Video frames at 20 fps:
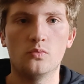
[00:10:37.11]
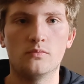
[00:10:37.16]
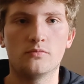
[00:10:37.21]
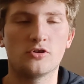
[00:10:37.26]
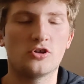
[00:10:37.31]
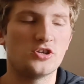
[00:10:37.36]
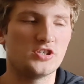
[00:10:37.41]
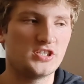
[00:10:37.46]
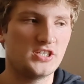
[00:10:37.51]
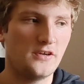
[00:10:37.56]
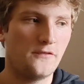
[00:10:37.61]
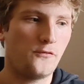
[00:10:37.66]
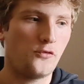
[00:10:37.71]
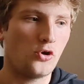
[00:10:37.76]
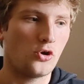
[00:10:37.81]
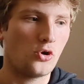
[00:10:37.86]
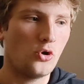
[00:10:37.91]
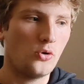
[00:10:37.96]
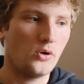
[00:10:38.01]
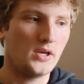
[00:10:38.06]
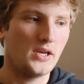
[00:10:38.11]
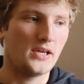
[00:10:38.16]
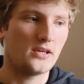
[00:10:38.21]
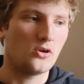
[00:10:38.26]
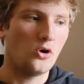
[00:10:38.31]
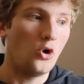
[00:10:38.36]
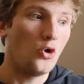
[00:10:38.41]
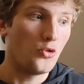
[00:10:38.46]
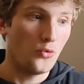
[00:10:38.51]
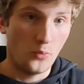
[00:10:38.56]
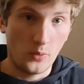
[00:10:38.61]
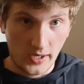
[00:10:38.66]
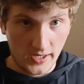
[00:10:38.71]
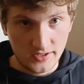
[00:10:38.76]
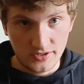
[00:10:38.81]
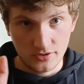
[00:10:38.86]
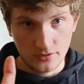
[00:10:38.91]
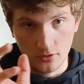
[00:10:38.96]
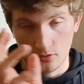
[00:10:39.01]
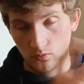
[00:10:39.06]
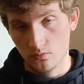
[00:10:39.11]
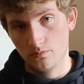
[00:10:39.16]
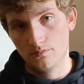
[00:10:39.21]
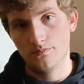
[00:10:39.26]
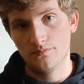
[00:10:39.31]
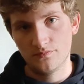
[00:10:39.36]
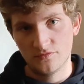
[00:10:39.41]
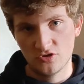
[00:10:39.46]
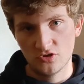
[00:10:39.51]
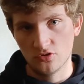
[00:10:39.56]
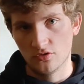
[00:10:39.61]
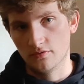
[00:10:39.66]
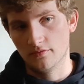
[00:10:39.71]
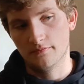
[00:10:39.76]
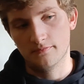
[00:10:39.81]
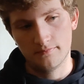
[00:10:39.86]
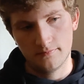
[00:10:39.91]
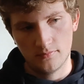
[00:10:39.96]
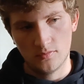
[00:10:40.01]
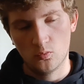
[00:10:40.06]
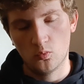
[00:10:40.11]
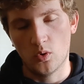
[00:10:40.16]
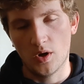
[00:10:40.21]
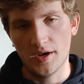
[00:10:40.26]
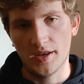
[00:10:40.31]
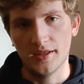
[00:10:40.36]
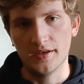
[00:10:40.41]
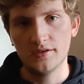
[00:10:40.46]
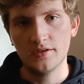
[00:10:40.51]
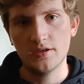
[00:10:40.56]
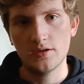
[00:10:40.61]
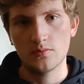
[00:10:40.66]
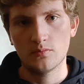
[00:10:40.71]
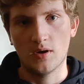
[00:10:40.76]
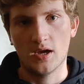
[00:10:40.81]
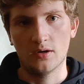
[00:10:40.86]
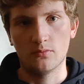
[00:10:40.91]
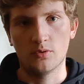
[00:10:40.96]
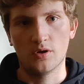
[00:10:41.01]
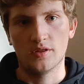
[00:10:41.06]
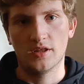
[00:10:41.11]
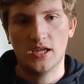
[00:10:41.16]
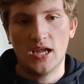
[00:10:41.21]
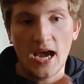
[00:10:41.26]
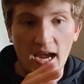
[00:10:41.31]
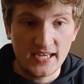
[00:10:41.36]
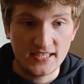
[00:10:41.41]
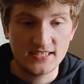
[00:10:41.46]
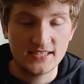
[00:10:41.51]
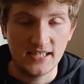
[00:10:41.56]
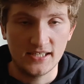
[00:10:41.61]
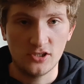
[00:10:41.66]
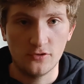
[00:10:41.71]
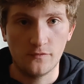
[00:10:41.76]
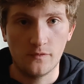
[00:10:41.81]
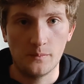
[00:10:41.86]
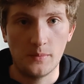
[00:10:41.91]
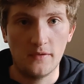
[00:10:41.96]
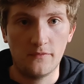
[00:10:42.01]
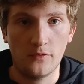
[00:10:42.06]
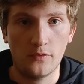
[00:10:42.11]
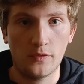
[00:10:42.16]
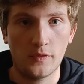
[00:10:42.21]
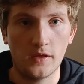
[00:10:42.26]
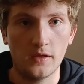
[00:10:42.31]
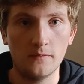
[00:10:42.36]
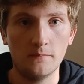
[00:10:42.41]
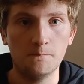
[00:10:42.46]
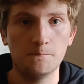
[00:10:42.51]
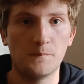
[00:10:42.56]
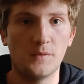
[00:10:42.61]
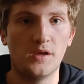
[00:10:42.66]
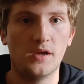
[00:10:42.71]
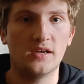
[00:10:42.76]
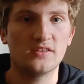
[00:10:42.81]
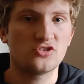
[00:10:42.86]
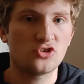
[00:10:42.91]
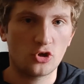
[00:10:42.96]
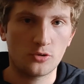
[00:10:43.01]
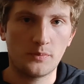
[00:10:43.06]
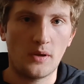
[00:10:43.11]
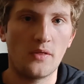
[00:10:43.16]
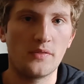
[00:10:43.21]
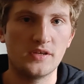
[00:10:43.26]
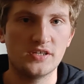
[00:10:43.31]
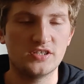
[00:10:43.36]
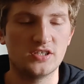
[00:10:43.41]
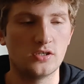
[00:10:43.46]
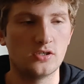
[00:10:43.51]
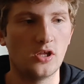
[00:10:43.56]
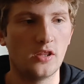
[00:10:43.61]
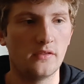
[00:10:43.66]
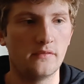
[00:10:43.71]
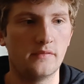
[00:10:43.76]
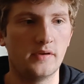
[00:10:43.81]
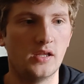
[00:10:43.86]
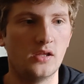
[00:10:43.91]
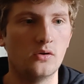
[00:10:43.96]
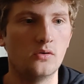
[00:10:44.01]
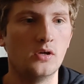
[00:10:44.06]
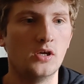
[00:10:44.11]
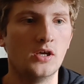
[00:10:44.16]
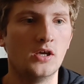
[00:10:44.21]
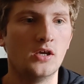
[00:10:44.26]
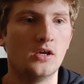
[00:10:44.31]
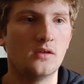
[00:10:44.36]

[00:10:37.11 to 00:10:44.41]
Because if you're going like all the way to the one end, right, where they isolate you from everything, I talked about this in another video,